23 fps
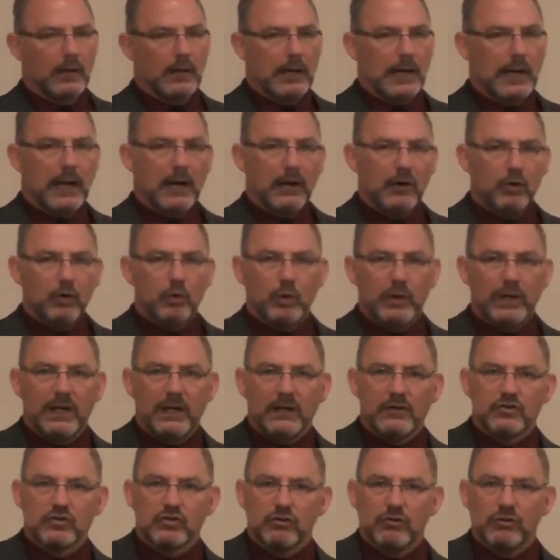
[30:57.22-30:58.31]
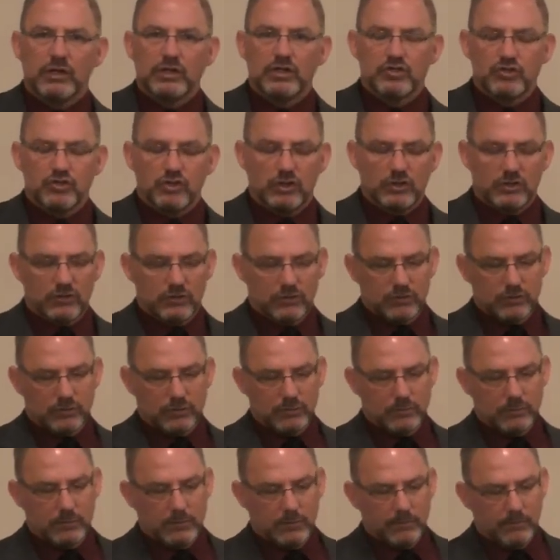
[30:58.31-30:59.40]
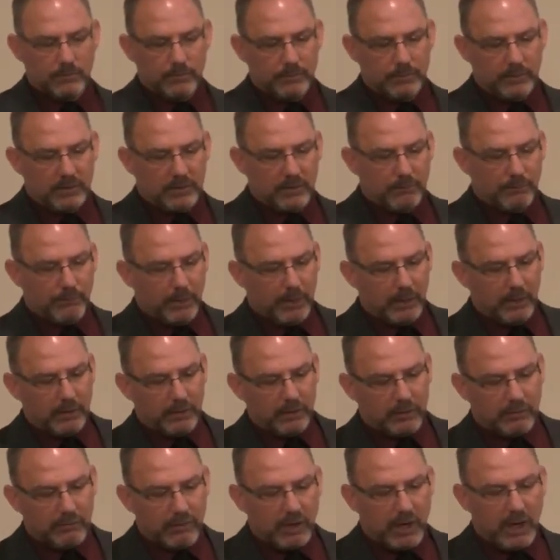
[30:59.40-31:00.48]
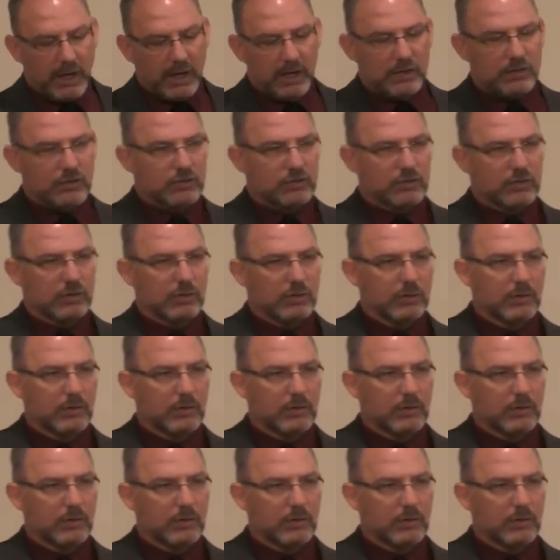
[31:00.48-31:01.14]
How do we as Christians compare to Christ